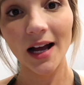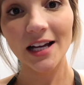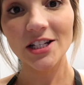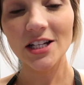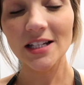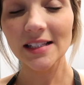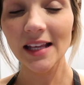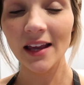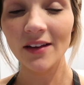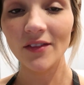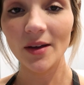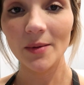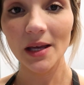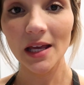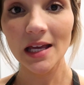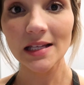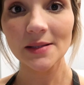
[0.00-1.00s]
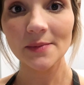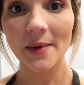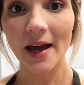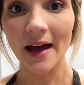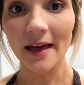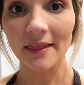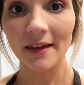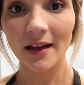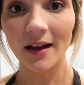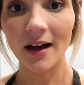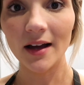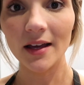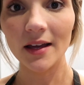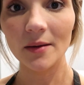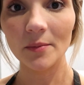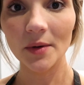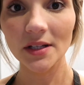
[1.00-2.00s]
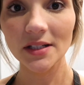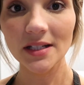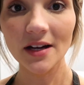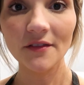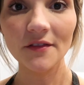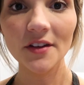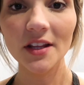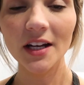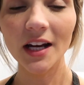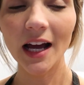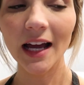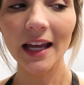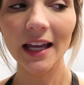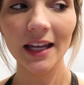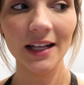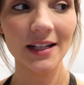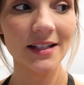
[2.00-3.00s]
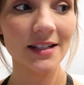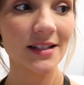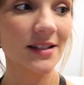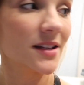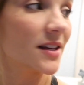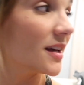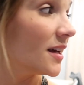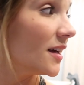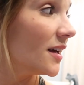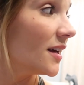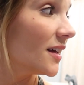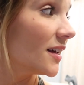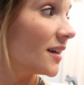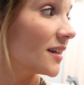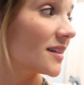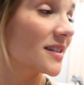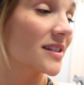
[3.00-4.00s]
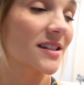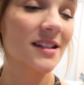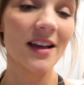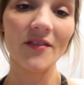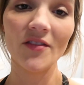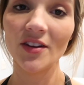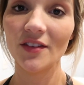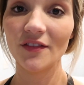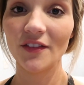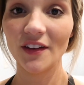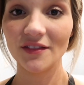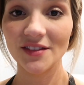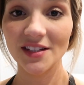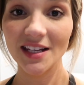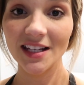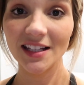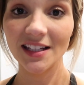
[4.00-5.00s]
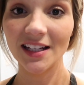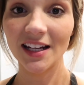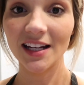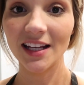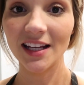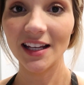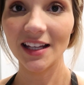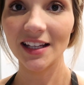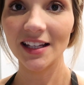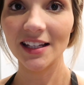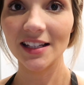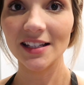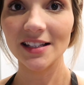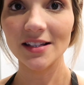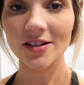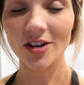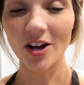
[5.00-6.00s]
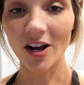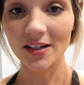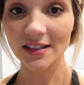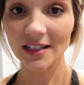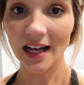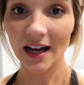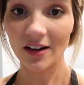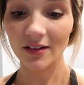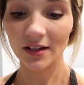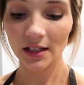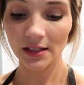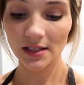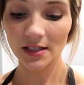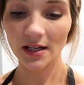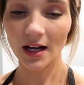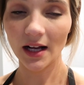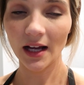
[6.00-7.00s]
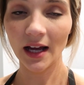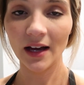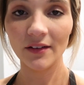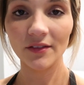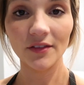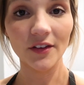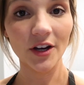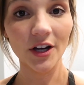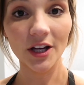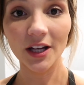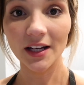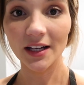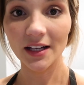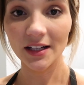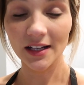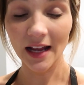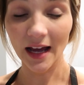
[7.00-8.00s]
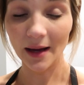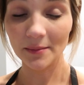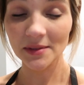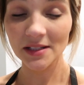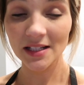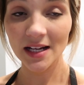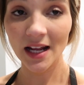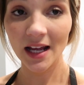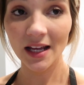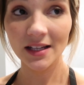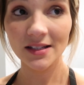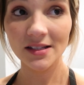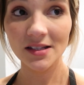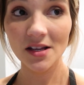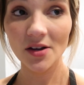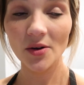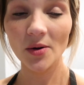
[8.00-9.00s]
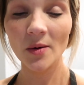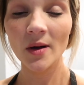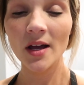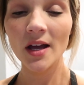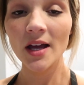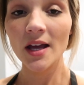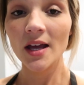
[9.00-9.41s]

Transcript: I just gave Emmett his bath and got him put down for the night. It is 7.15 and he is knocked out. He did not have a very good nap today, so